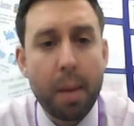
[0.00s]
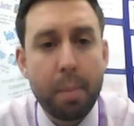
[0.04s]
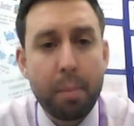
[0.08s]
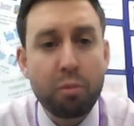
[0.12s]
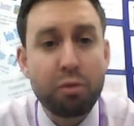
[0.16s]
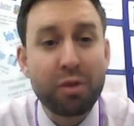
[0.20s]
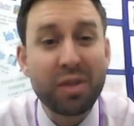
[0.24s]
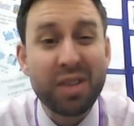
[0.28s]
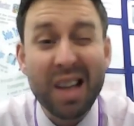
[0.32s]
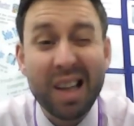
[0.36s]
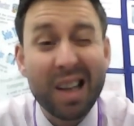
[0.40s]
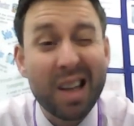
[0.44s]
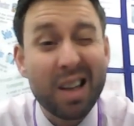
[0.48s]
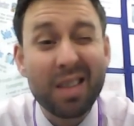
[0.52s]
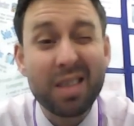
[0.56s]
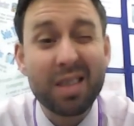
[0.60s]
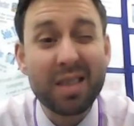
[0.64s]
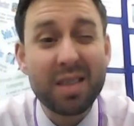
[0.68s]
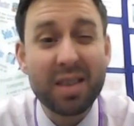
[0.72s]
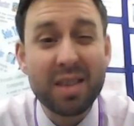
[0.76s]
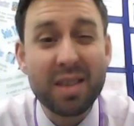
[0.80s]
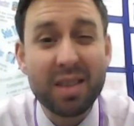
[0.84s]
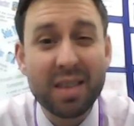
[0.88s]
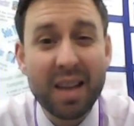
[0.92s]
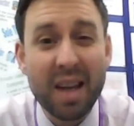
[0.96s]

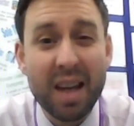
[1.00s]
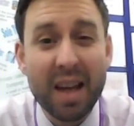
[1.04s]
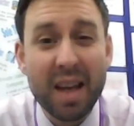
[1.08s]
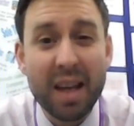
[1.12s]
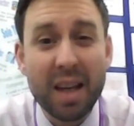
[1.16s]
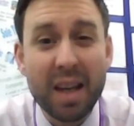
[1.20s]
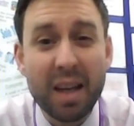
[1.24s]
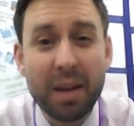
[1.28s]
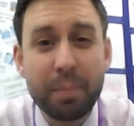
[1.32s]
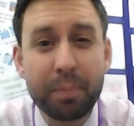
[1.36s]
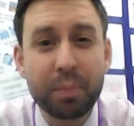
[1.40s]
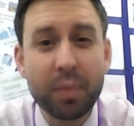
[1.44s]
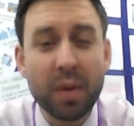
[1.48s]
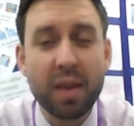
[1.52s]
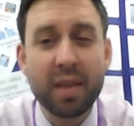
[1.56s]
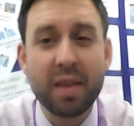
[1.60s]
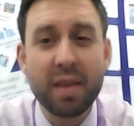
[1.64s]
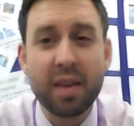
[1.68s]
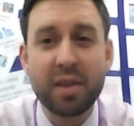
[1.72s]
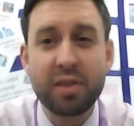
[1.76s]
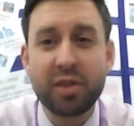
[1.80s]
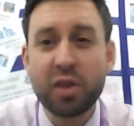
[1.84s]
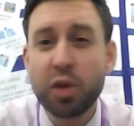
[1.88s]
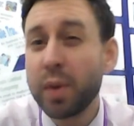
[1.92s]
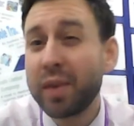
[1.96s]
Resilience is key.
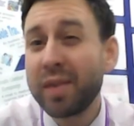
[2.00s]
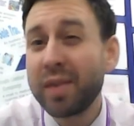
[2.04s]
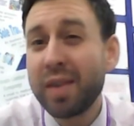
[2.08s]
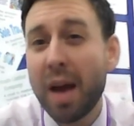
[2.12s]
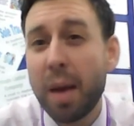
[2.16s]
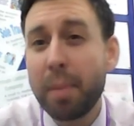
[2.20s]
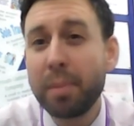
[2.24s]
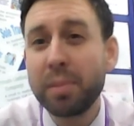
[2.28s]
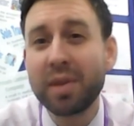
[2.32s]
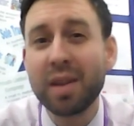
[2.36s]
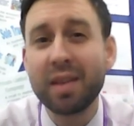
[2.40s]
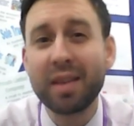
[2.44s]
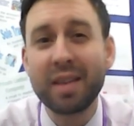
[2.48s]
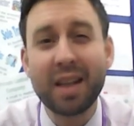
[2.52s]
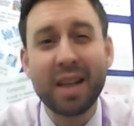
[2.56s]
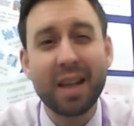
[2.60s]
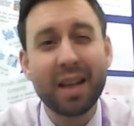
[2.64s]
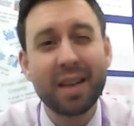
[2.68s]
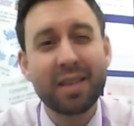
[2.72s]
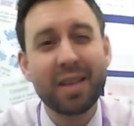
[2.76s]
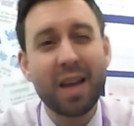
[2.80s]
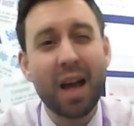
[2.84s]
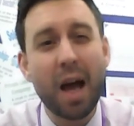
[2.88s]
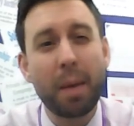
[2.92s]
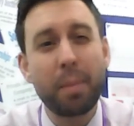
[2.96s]
There's 2 attempts at the
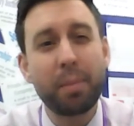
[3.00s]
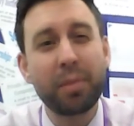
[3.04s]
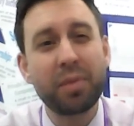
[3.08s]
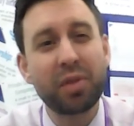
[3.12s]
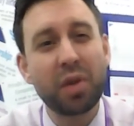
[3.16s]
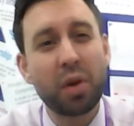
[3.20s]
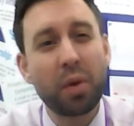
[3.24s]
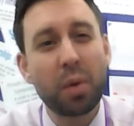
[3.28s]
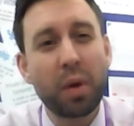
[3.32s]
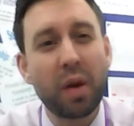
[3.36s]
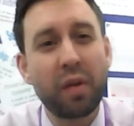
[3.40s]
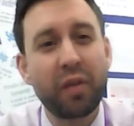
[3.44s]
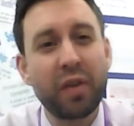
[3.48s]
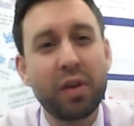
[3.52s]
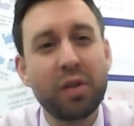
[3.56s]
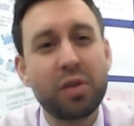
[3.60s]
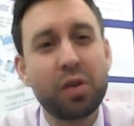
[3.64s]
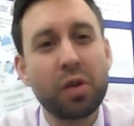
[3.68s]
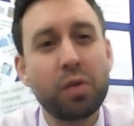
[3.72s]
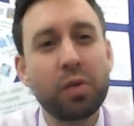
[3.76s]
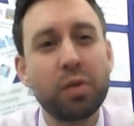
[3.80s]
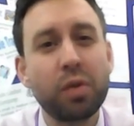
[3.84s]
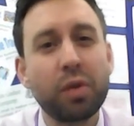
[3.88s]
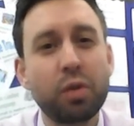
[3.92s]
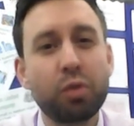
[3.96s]
exam, so if you
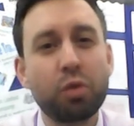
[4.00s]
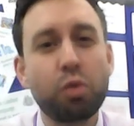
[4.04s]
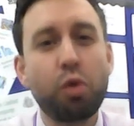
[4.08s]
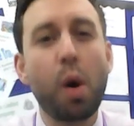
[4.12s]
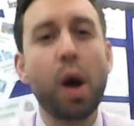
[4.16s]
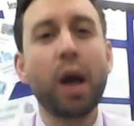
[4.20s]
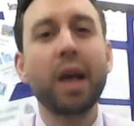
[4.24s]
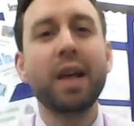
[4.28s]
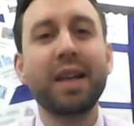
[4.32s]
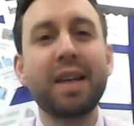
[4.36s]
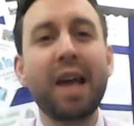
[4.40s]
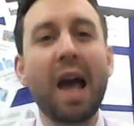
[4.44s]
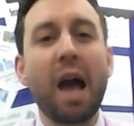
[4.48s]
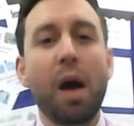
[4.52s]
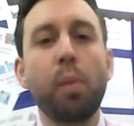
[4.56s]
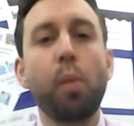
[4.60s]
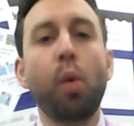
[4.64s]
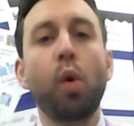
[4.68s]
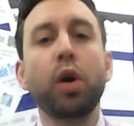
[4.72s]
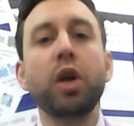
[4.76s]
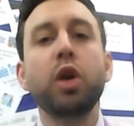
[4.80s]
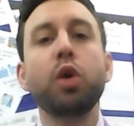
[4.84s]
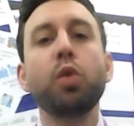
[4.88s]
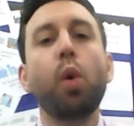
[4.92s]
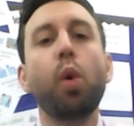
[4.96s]
don't quite get
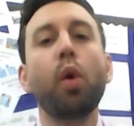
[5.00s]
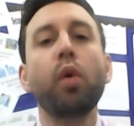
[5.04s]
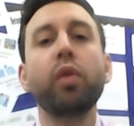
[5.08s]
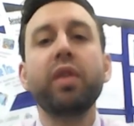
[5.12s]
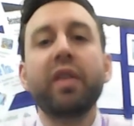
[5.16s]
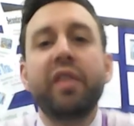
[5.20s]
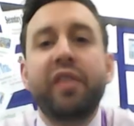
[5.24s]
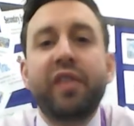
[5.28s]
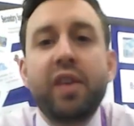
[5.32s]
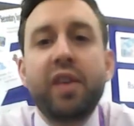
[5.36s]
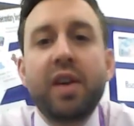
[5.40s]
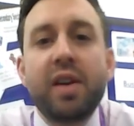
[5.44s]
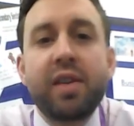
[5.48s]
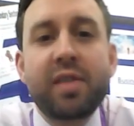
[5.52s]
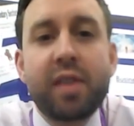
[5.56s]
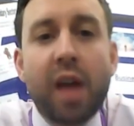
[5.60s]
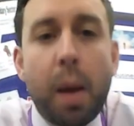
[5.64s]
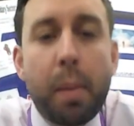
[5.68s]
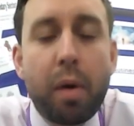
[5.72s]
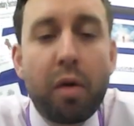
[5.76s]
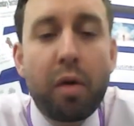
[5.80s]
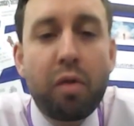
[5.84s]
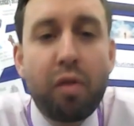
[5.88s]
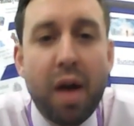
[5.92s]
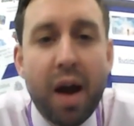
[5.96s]
what you want the first time
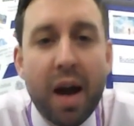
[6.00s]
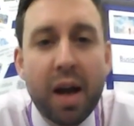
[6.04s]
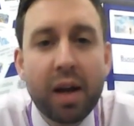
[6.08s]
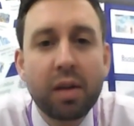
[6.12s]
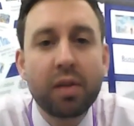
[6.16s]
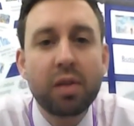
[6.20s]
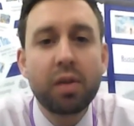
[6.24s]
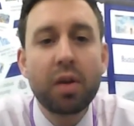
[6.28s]
around,